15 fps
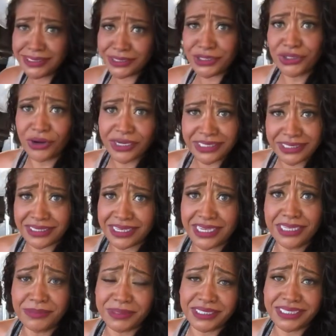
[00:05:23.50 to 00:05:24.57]
enjoy
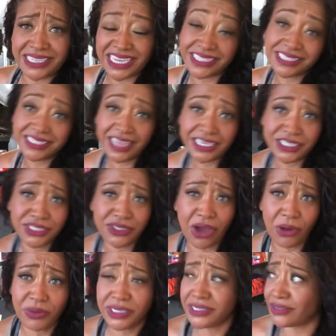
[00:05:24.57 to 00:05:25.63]
seeing Miss Daisy. Like, she's
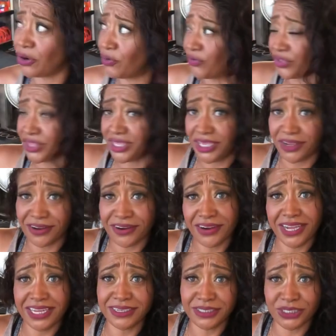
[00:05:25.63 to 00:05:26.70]
always over here
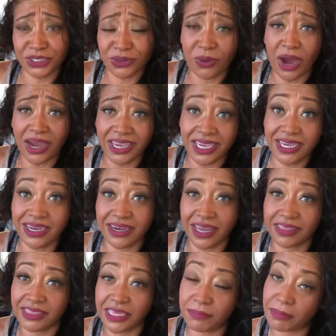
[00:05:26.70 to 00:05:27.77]
and squawking, and
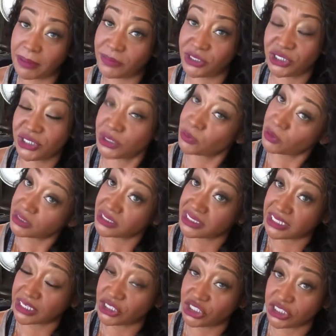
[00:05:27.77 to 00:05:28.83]
I think maybe she just wants
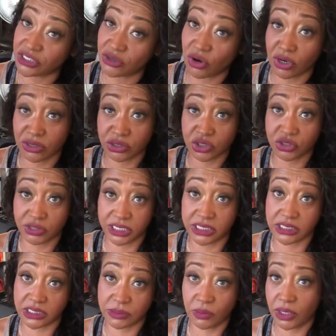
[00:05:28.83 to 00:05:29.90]
attention or
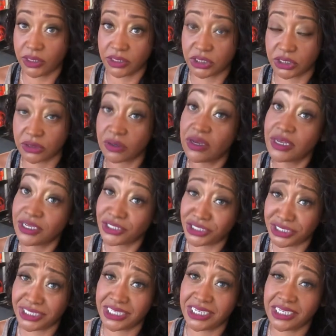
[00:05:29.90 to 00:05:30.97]
treats, one of the two.
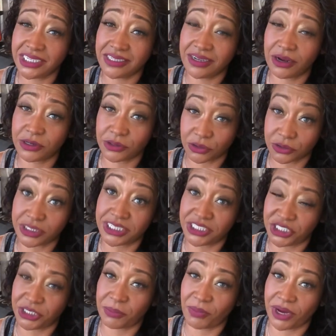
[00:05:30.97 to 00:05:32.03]
She's eating our tortilla
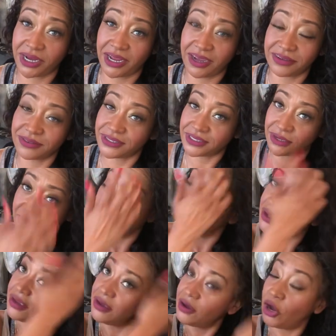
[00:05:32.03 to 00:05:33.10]
chip right now, so
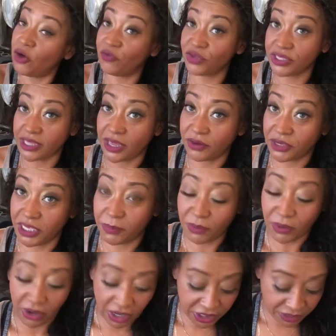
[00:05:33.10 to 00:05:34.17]
hopefully that'll keep
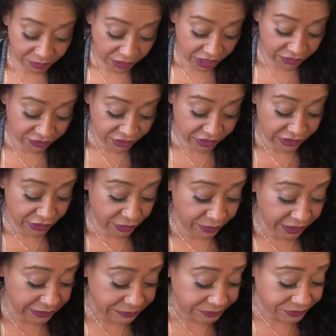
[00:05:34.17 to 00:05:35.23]
her occupied for a little bit.